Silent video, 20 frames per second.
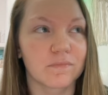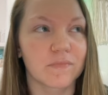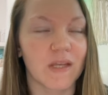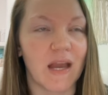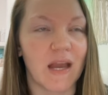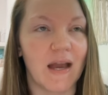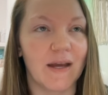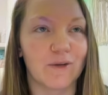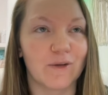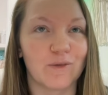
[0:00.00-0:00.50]

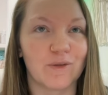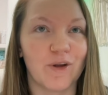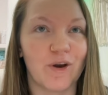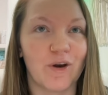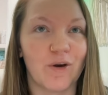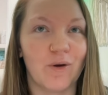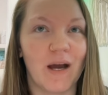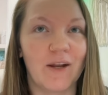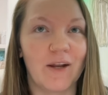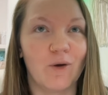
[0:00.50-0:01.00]
I don't
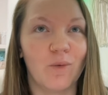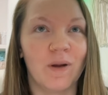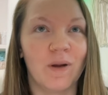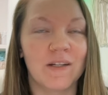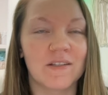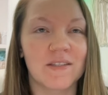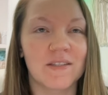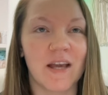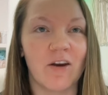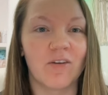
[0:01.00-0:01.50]
know. I don't want to
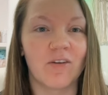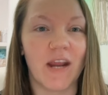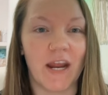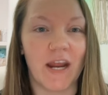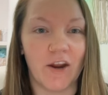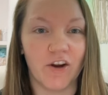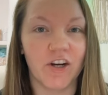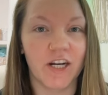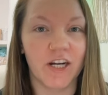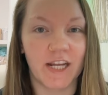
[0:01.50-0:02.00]
sound
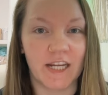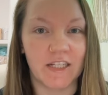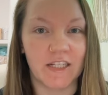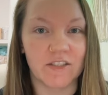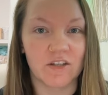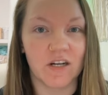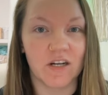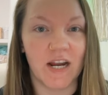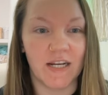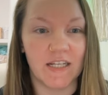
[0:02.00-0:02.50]
arrogant
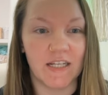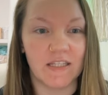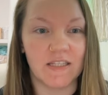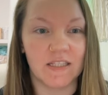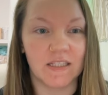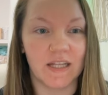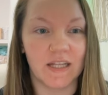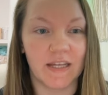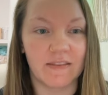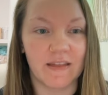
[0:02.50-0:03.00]
or anything
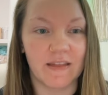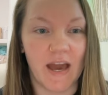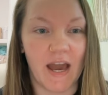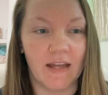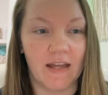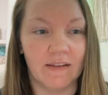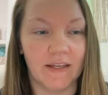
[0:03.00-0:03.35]
like that.